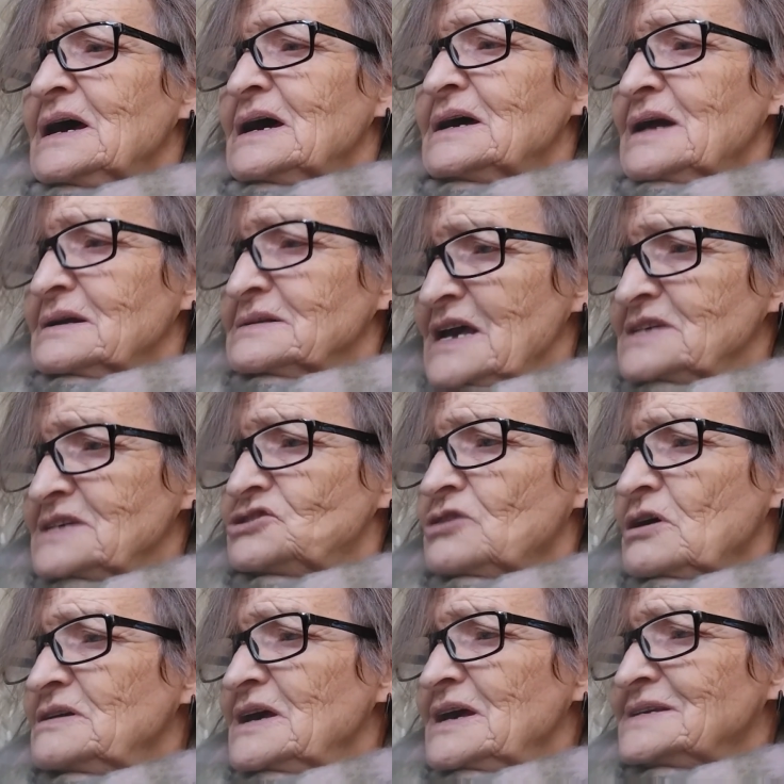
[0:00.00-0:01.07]
and
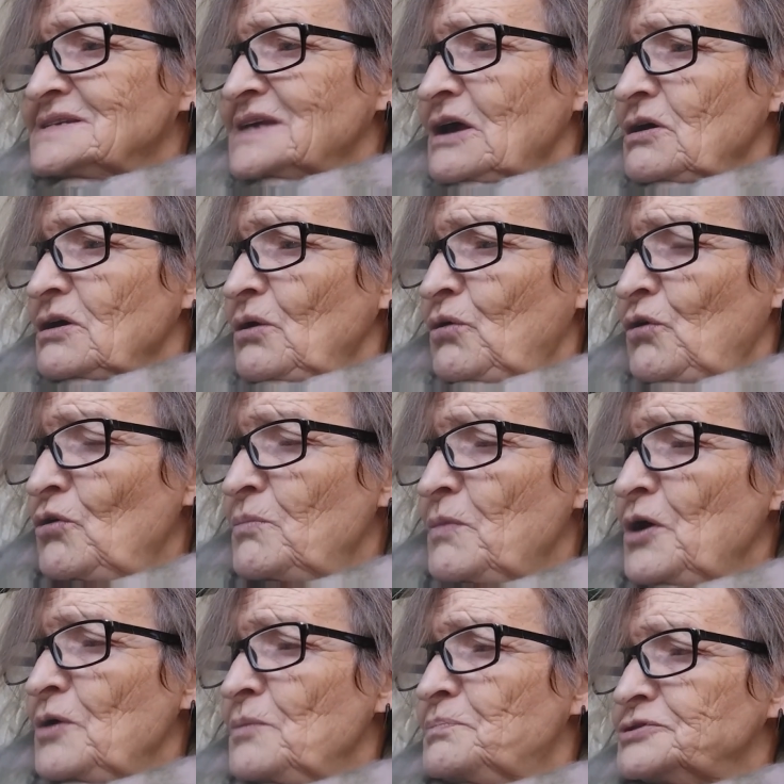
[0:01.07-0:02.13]
aldosterone is a hormone